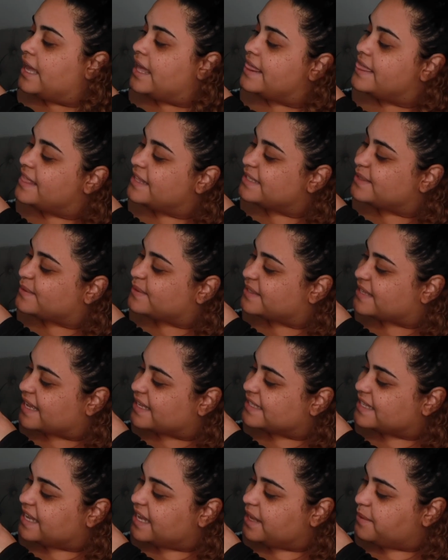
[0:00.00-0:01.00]
This one
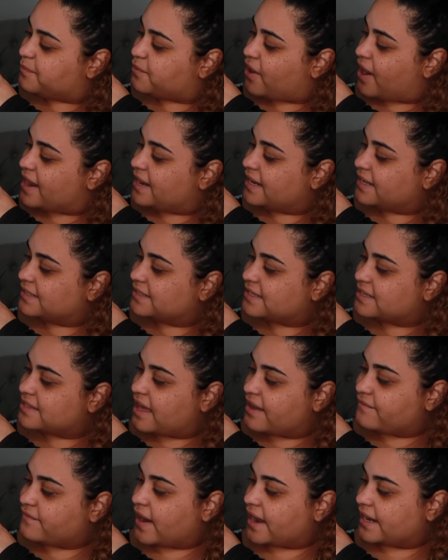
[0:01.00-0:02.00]
says, keep grinding until
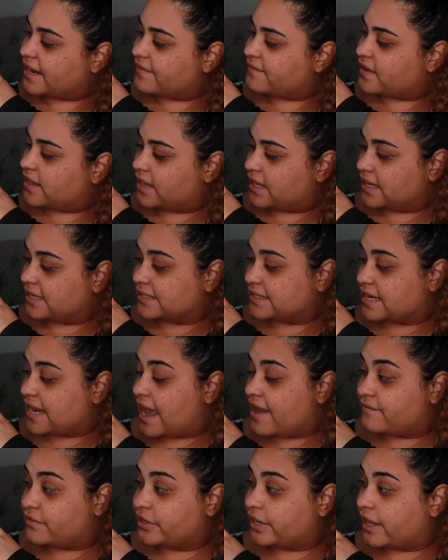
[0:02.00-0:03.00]
that Friday feeling is an
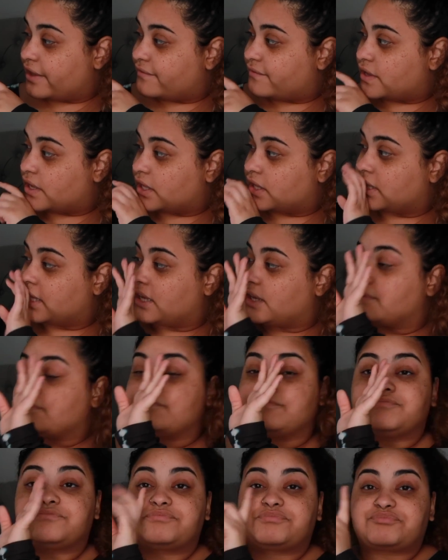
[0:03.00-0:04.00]
everyday
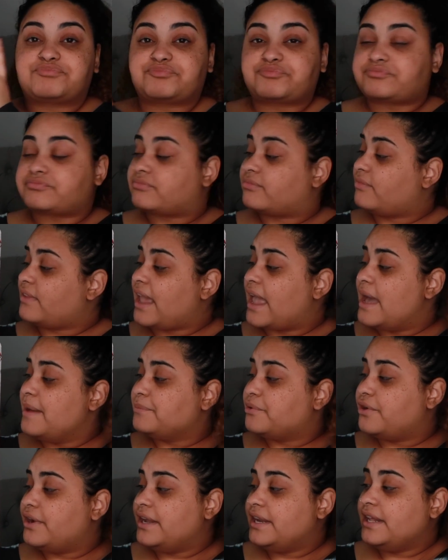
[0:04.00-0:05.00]
feeling.
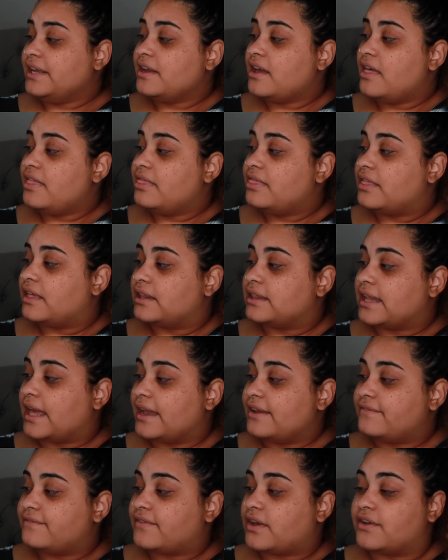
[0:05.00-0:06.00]
I'm creating the
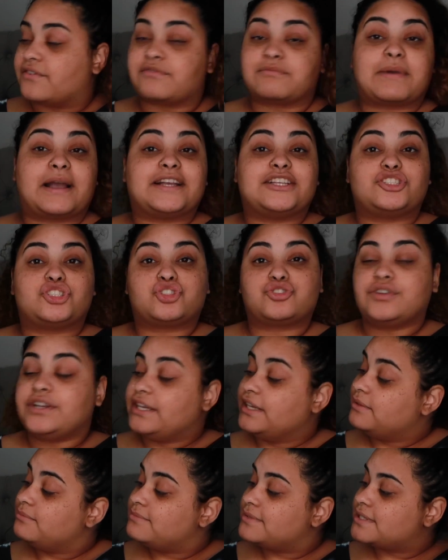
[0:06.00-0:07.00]
life of my
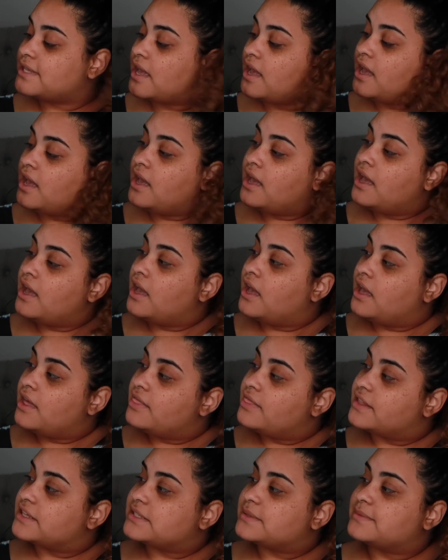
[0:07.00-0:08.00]
dreams.
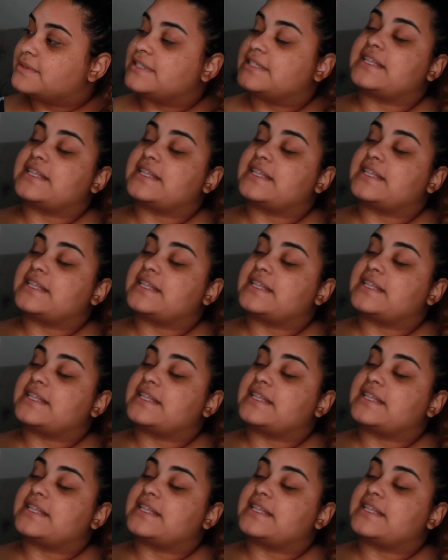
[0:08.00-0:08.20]
This one